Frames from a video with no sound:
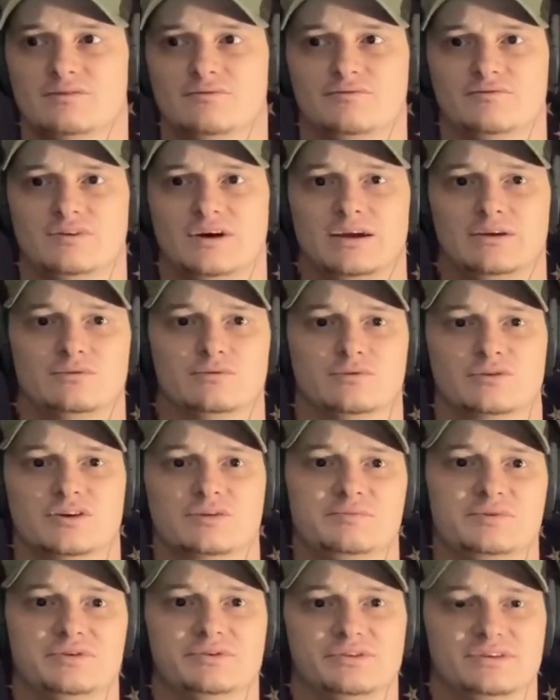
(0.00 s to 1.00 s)
viral
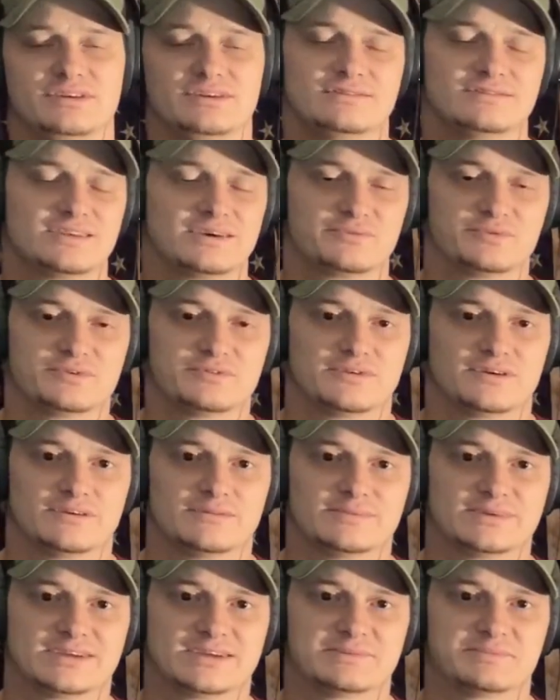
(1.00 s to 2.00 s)
community that we've
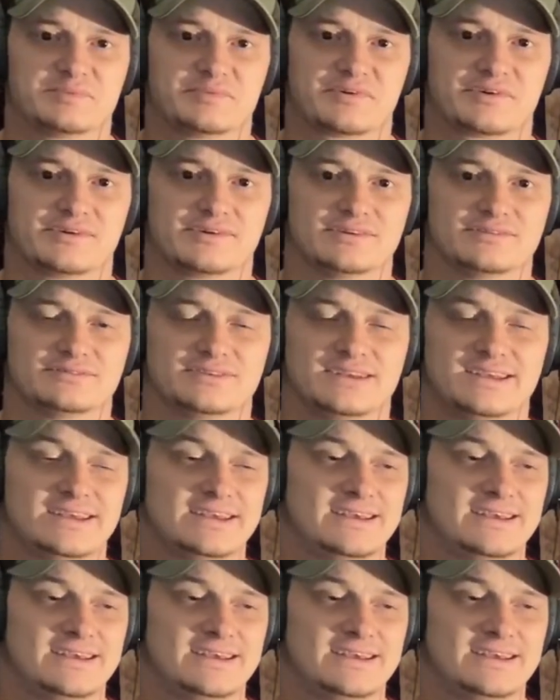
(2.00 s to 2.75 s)
all become part of,